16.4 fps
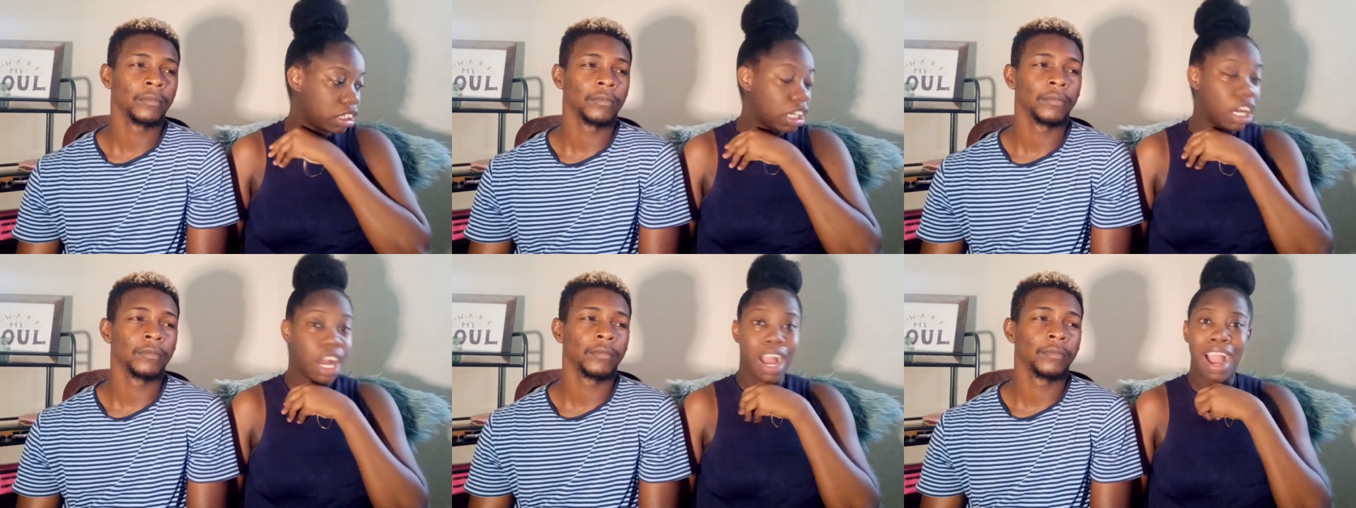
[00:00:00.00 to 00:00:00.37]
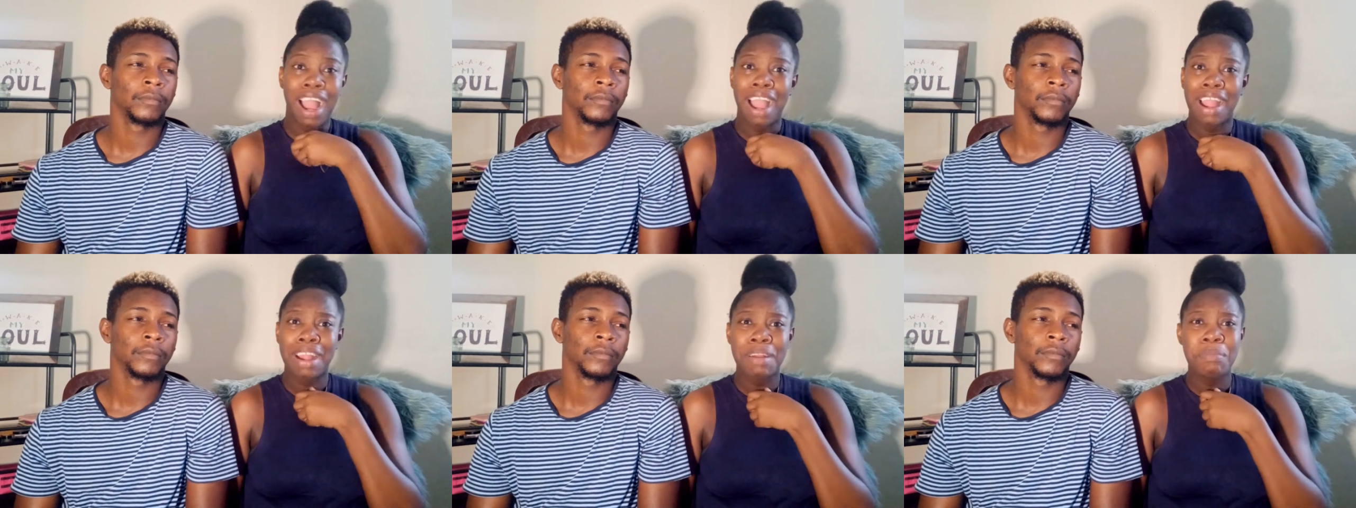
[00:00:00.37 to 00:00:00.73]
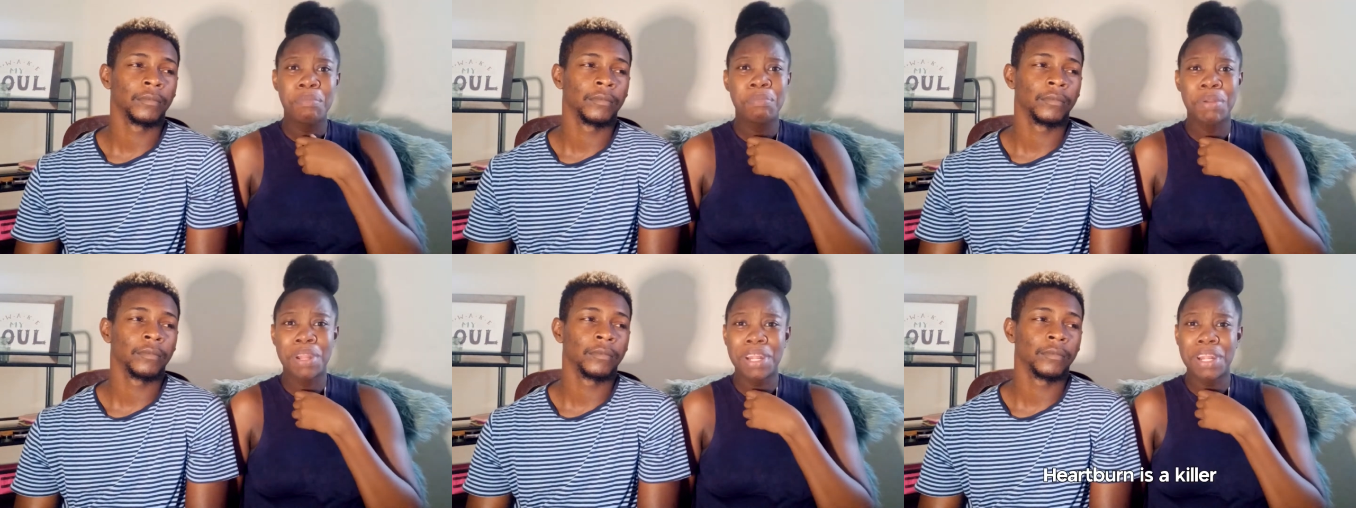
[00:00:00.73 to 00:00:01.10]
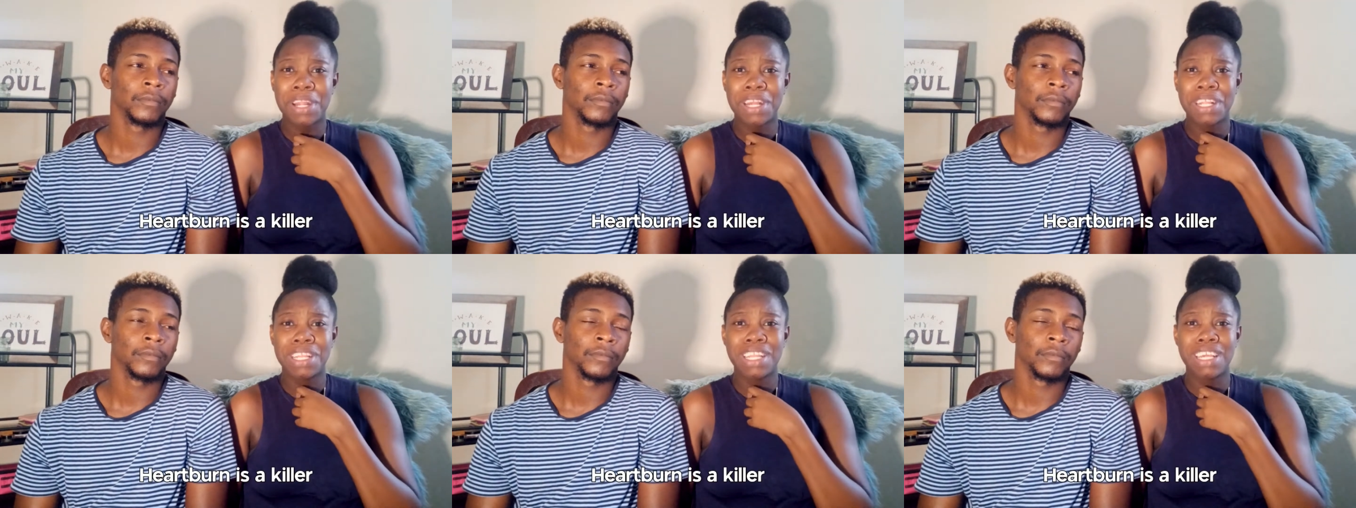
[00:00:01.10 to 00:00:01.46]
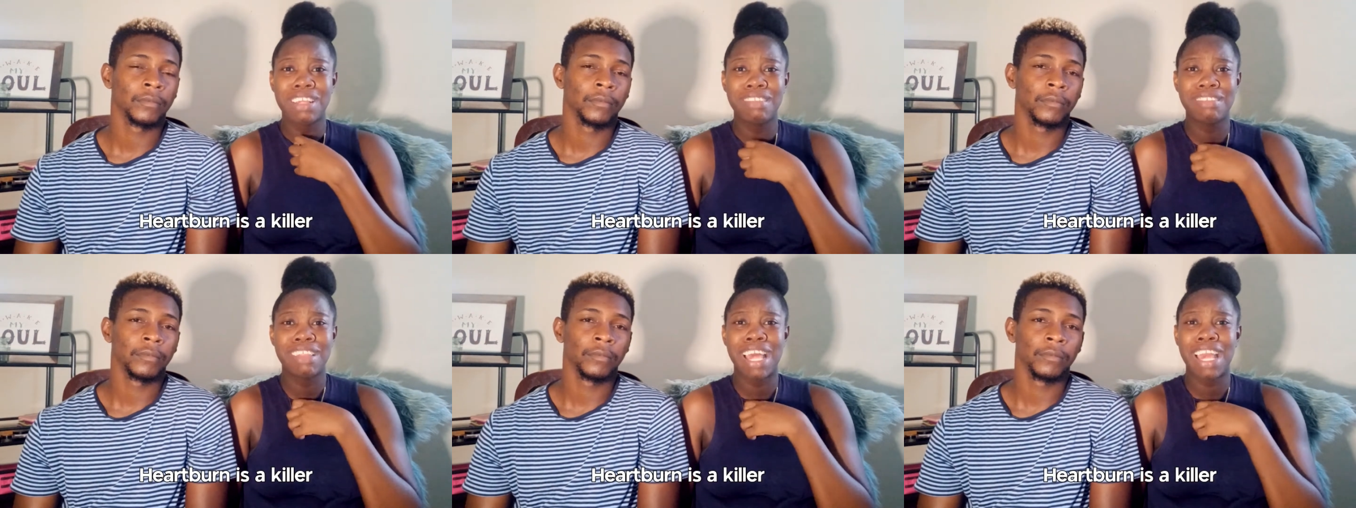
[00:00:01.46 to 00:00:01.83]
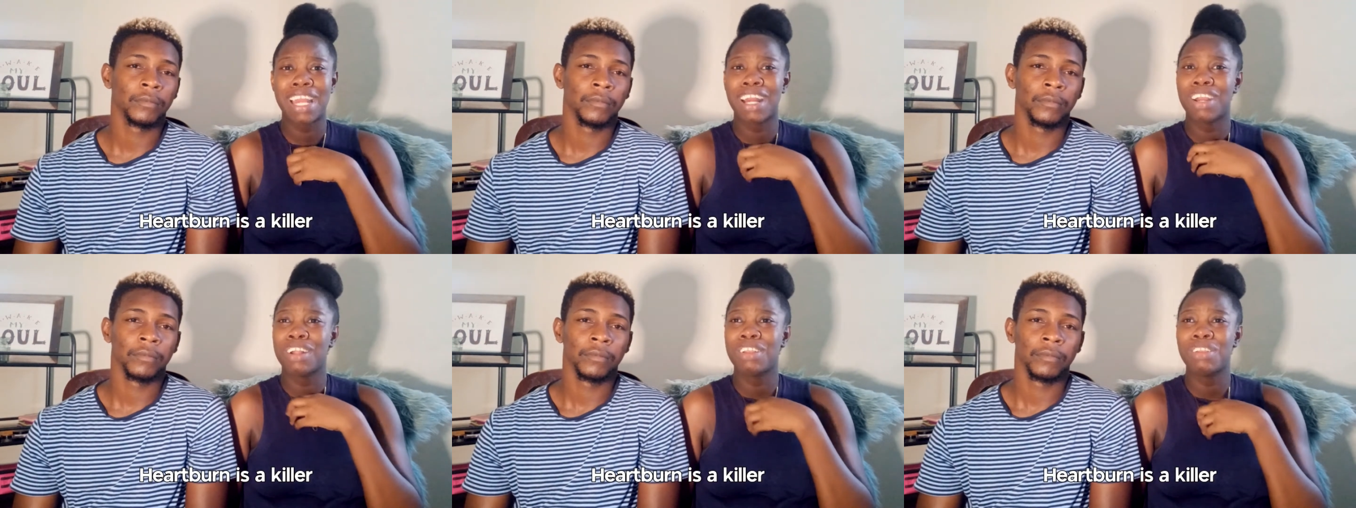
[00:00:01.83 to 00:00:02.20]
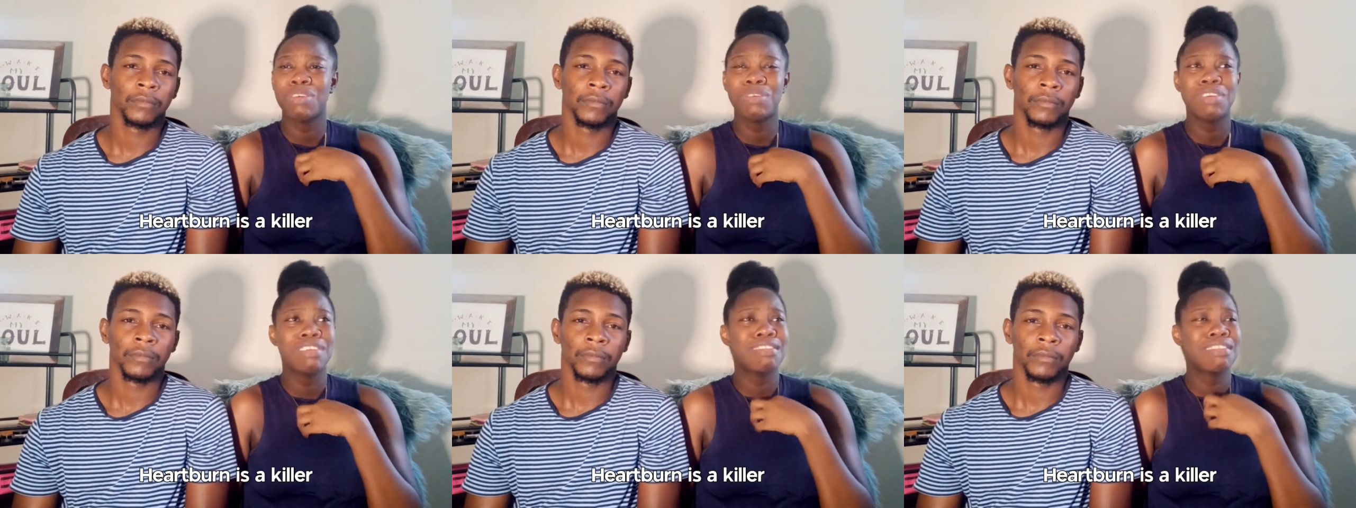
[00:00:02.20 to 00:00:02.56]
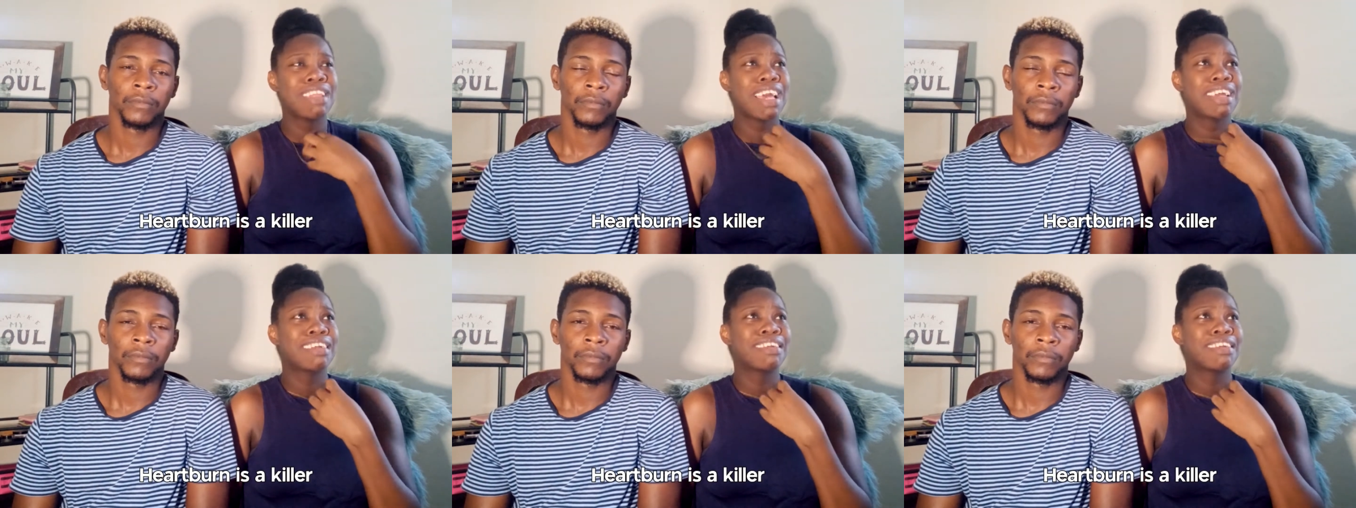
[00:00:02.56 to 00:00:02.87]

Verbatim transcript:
Speaker 1: heartburn, it's like a close, it's like,